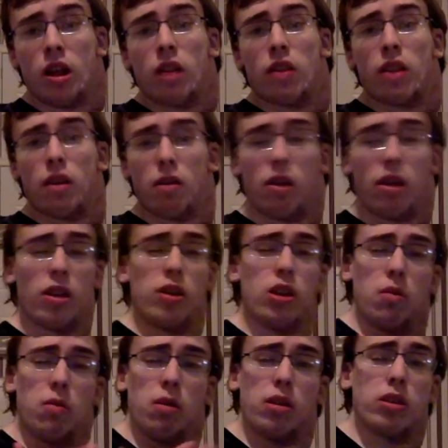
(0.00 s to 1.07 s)
they were like, you
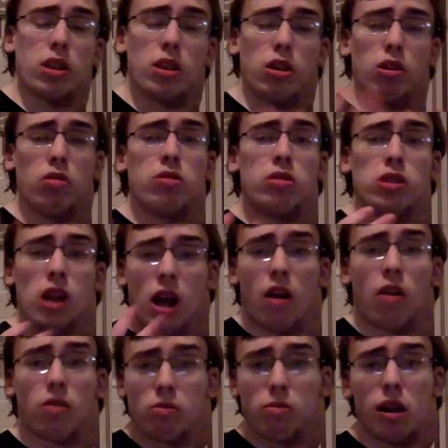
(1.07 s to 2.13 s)
know what, dude?
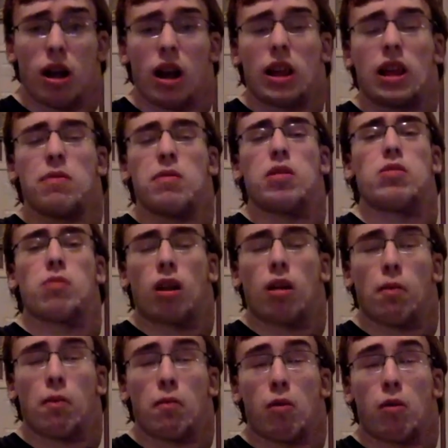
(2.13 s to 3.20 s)
No, we're not giving you a
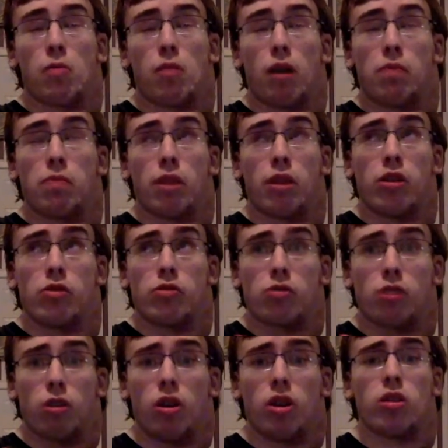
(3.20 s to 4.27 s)
couple more months. And you
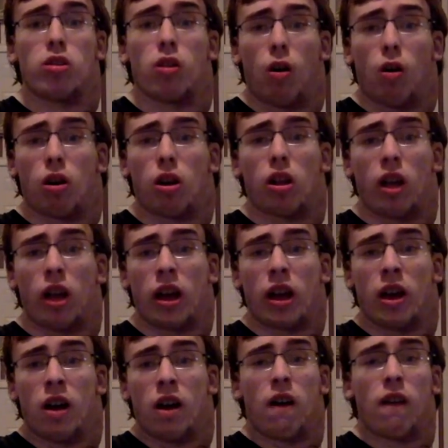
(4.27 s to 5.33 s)
started the arc like
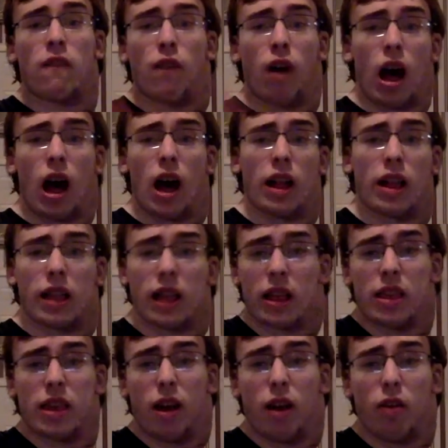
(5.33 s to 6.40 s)
five,
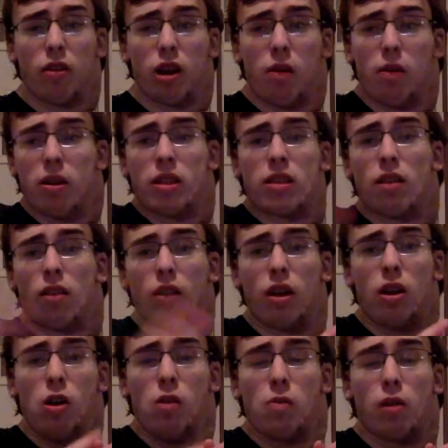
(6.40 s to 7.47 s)
six years ago, and it's still
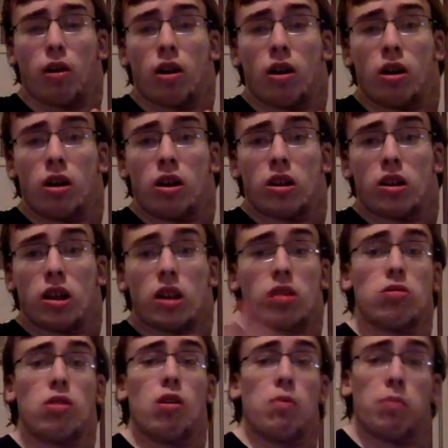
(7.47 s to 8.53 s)
not over. That's
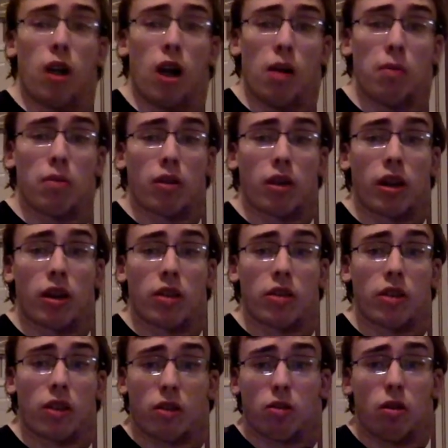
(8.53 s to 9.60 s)
their own problem, Keith.
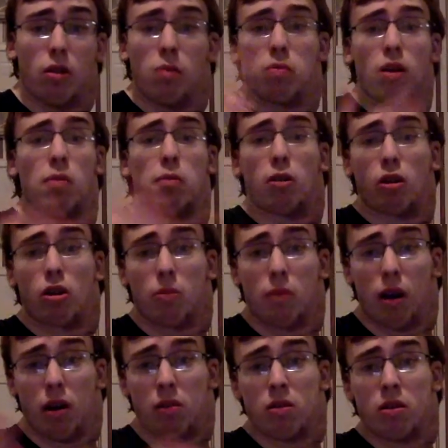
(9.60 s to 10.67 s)
That's their own problem,
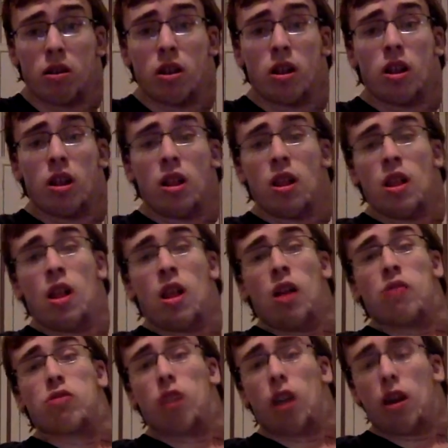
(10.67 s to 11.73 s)
Kubo.
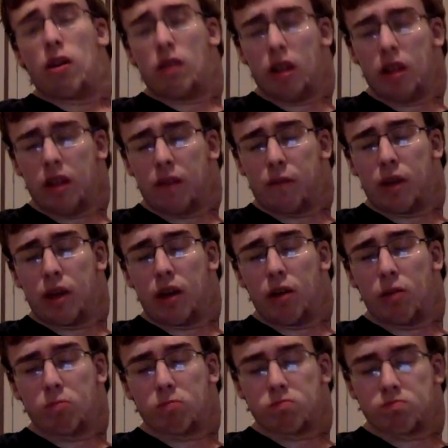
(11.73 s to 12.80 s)
So I really
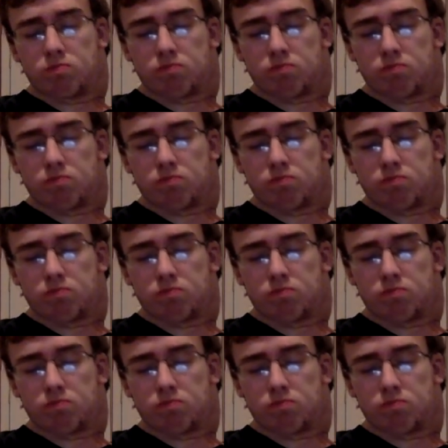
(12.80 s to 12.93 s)
feel